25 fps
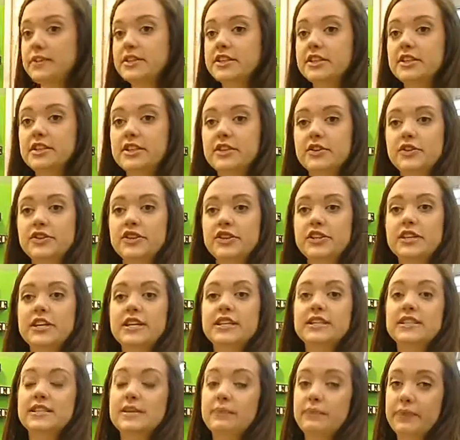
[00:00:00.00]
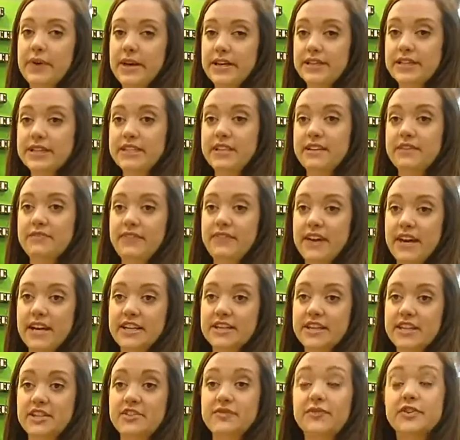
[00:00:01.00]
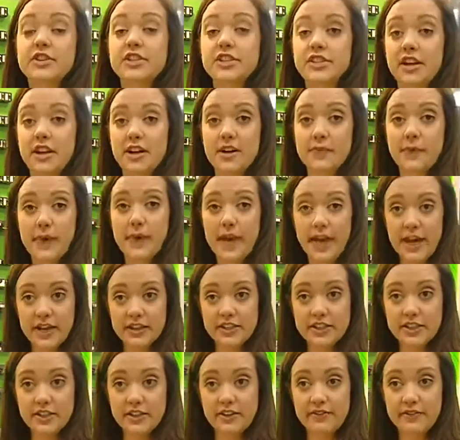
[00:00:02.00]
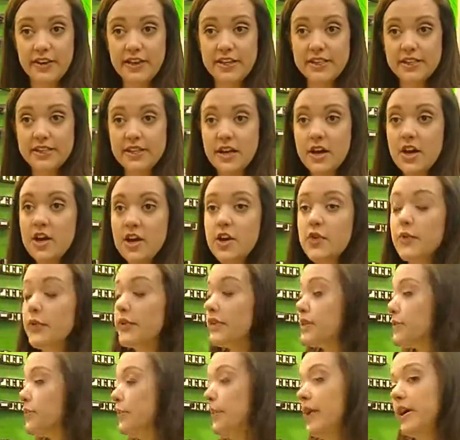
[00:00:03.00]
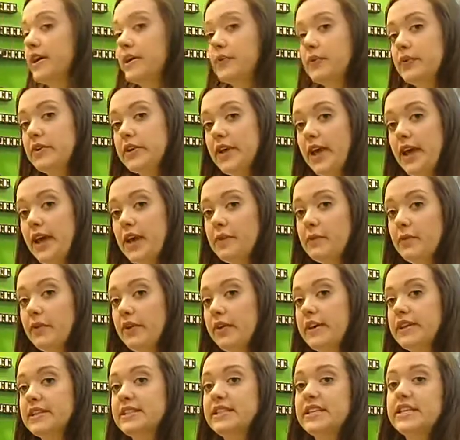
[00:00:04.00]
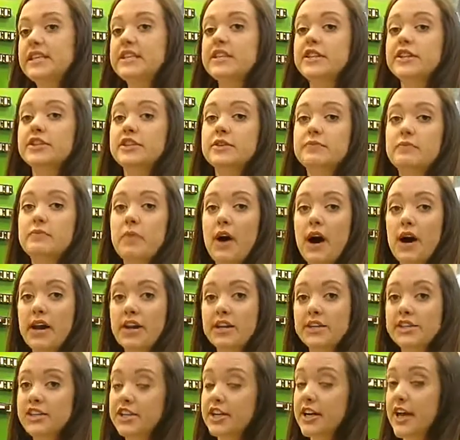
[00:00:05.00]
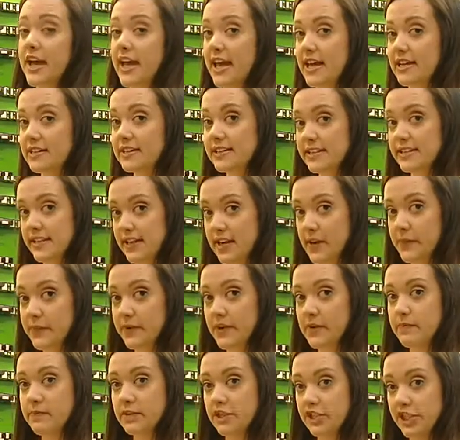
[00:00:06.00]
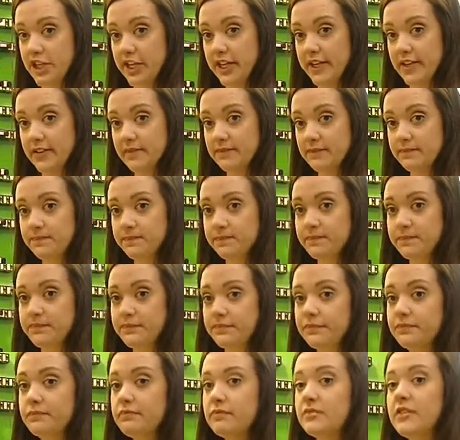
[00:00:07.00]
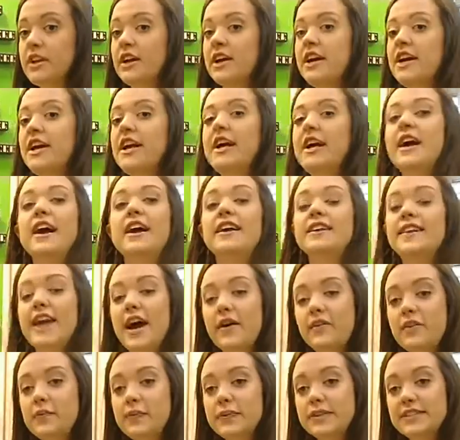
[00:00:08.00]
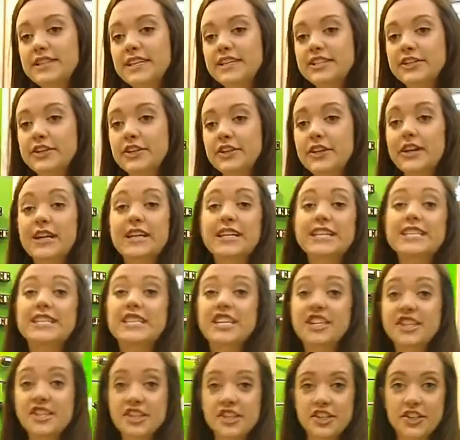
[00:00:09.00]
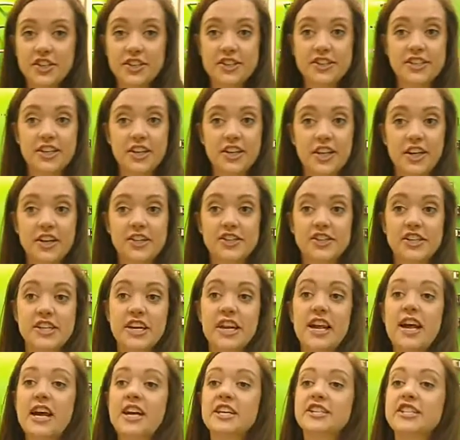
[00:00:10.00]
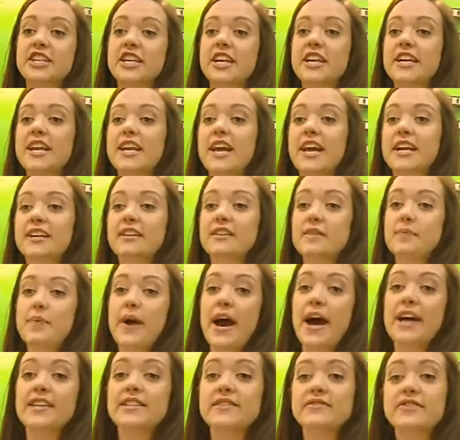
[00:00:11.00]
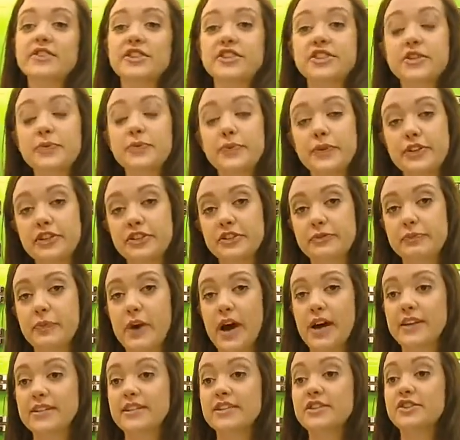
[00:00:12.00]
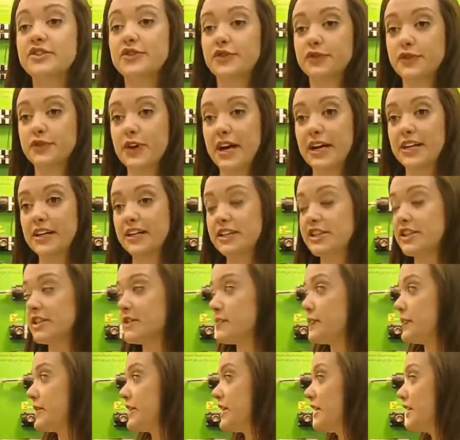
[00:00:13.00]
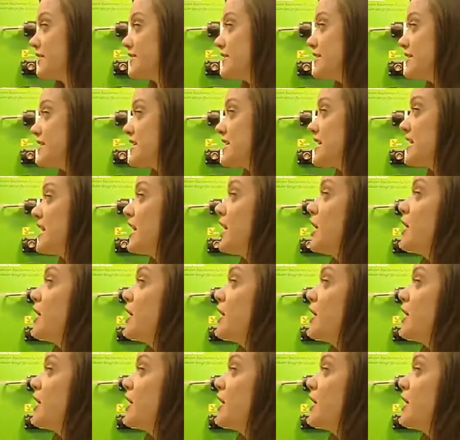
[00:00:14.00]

solution is the best advantage for startup and service. With the pluggable cable, it's easier to monitor and set up your machine. Now we'll present to you an additional solution to connect the passive distribution boxes directly to the PLC